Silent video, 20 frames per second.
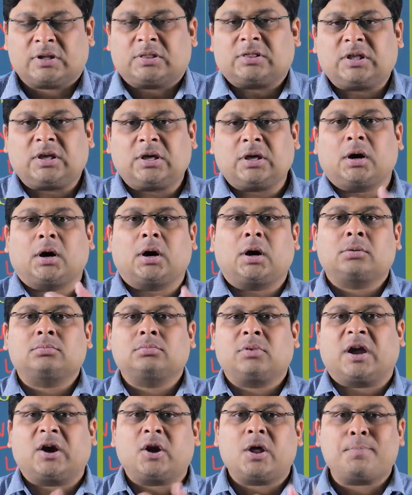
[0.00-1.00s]
The
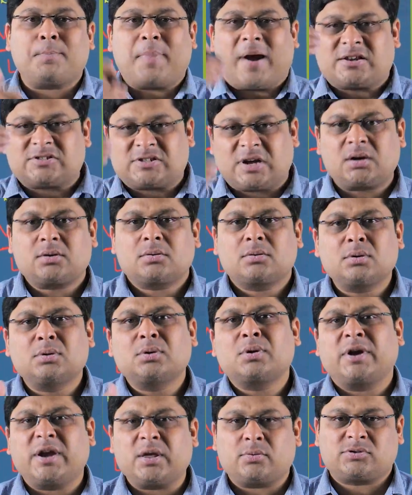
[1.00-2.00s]
negative impacts are
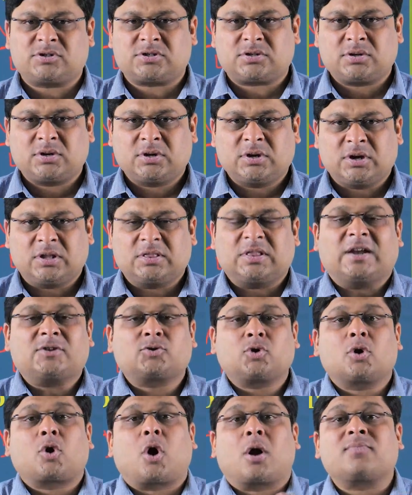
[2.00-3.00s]
reduced. That
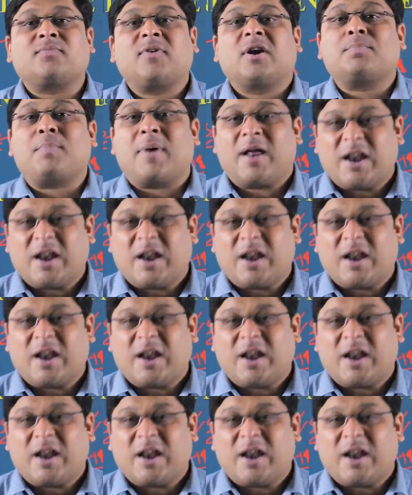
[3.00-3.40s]
is called conflict